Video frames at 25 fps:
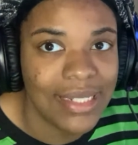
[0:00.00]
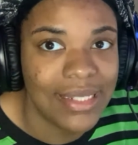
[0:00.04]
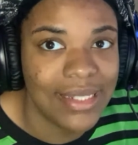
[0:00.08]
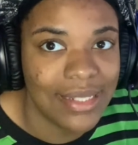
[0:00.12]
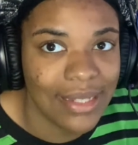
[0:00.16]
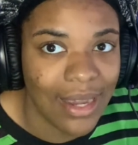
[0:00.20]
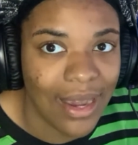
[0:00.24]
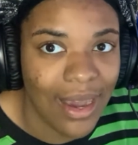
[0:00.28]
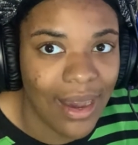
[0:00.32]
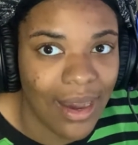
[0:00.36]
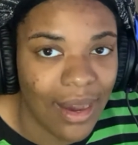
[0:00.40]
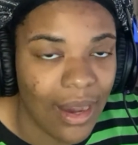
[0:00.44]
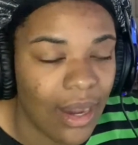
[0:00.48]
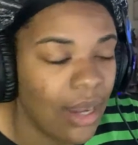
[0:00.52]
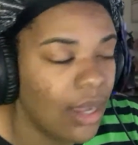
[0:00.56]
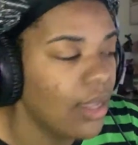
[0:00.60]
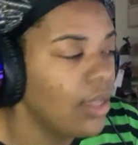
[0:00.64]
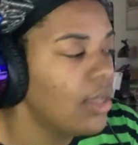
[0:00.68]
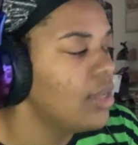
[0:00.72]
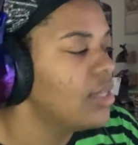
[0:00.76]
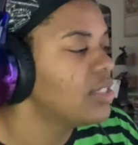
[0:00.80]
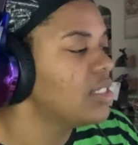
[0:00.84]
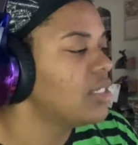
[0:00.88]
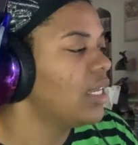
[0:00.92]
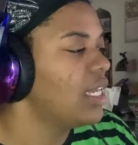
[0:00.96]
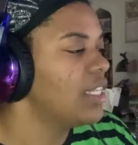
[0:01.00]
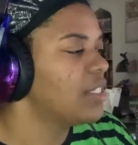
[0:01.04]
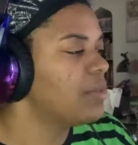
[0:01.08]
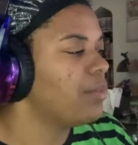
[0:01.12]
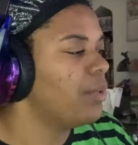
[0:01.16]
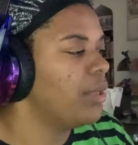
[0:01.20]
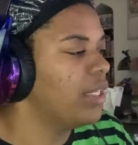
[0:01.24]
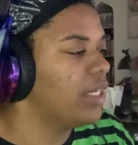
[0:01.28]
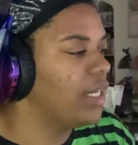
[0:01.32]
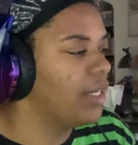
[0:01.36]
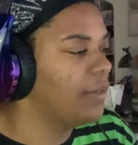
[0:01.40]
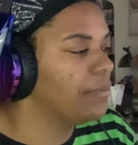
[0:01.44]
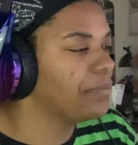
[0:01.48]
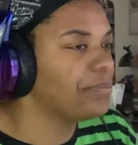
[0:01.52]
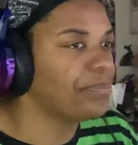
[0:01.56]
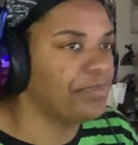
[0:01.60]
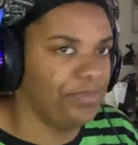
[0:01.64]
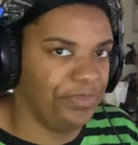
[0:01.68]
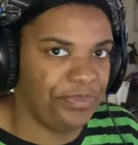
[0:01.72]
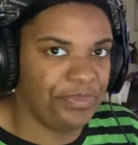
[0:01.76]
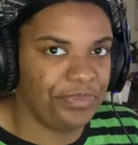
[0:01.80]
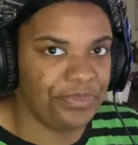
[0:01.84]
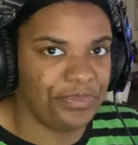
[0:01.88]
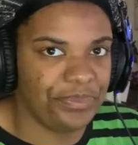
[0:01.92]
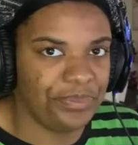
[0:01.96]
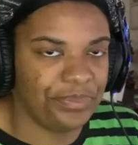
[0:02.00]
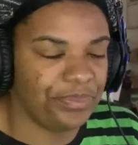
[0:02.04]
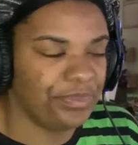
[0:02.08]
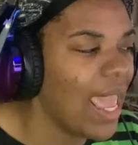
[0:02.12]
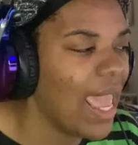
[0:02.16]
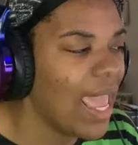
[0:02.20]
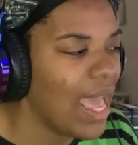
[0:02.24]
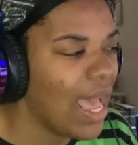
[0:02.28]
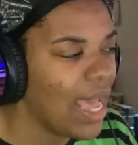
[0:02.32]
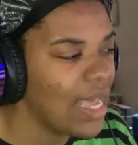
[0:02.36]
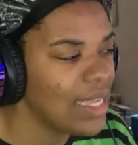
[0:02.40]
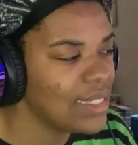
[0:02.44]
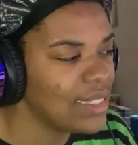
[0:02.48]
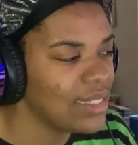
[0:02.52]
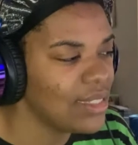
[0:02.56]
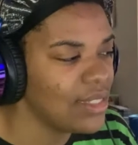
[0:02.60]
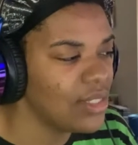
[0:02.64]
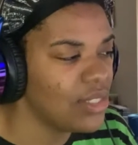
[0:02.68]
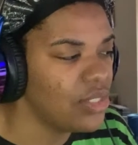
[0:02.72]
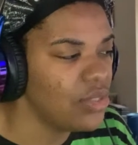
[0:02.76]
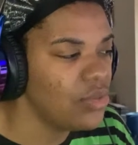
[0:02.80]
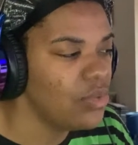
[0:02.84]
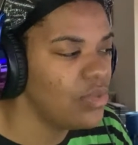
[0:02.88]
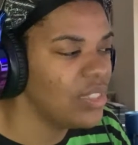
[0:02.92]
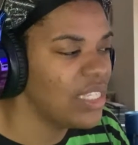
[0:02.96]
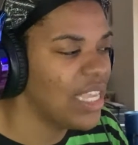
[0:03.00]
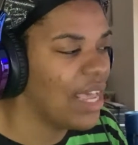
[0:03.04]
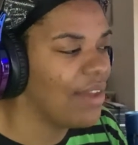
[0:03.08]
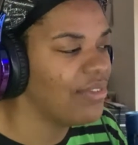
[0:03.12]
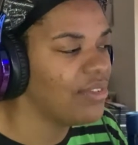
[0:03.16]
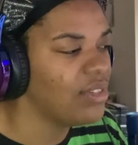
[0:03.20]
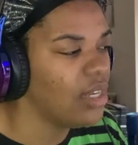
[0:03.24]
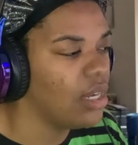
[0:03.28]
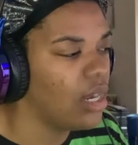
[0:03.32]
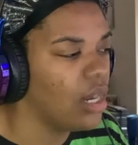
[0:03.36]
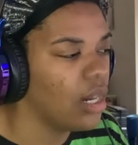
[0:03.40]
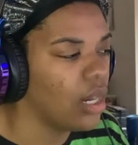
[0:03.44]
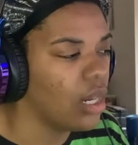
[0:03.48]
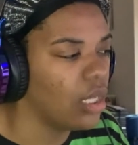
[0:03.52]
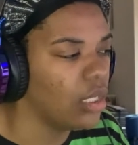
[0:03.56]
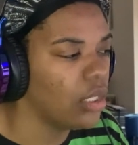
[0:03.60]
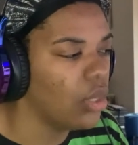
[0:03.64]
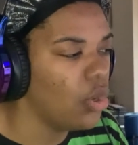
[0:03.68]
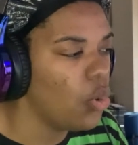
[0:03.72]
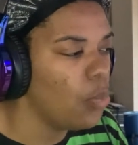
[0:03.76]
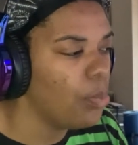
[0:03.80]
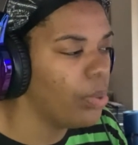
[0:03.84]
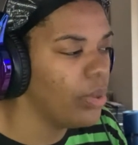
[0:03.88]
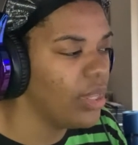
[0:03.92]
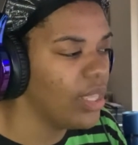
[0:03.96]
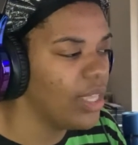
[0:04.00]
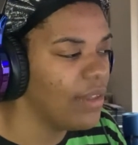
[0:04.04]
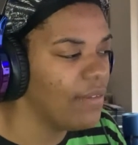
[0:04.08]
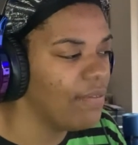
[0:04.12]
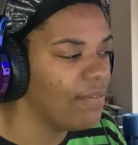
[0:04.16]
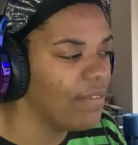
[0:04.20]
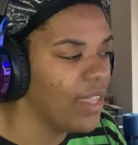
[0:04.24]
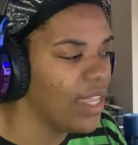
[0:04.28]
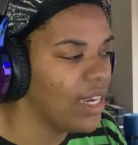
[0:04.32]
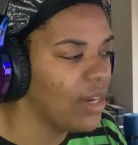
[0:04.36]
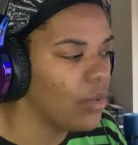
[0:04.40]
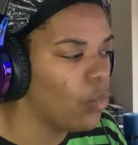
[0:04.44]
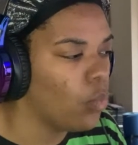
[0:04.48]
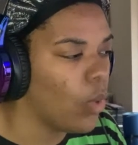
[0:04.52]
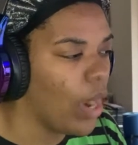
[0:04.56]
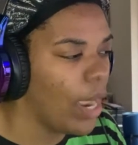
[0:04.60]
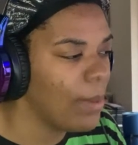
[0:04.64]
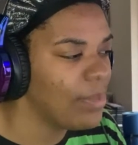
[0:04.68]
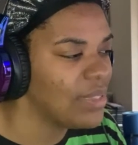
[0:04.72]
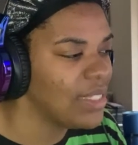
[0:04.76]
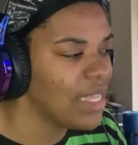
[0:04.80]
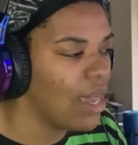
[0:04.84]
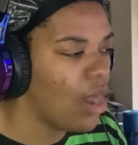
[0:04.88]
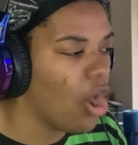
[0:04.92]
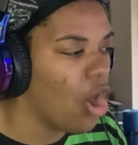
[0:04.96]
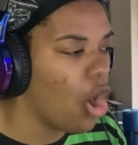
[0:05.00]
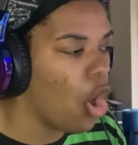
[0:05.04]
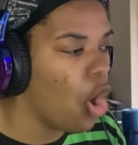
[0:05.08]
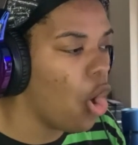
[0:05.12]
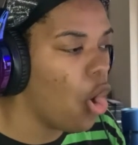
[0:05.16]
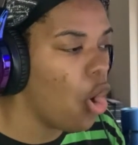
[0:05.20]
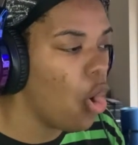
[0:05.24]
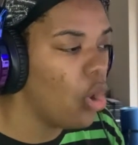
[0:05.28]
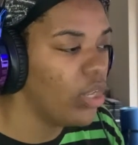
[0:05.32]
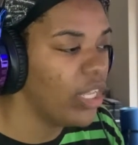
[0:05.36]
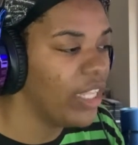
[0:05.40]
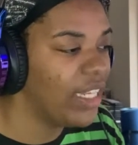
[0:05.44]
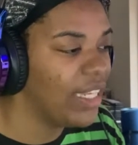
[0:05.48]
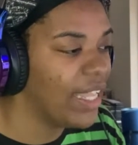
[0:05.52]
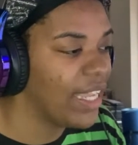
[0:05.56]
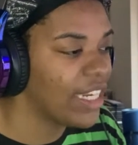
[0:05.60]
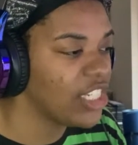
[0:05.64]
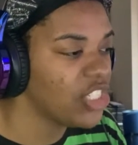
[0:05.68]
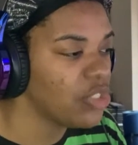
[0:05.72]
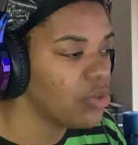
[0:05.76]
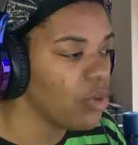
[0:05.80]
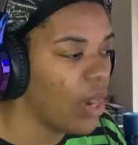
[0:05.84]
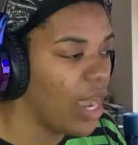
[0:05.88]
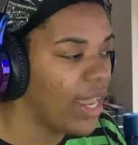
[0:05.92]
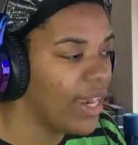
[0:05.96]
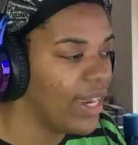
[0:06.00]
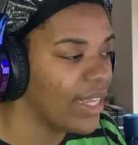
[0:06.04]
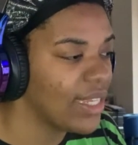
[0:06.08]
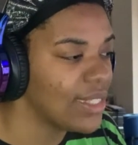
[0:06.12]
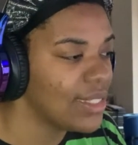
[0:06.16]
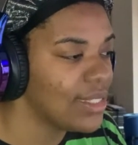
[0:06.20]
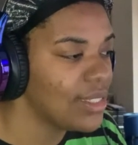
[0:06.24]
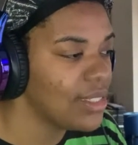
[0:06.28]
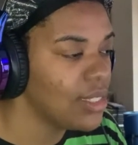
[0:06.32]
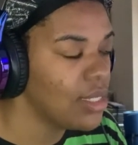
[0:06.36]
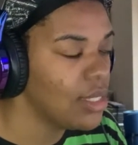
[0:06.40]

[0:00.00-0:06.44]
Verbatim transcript: Duh. So let's read it. Chaos ensues after a global event wipes out all electronics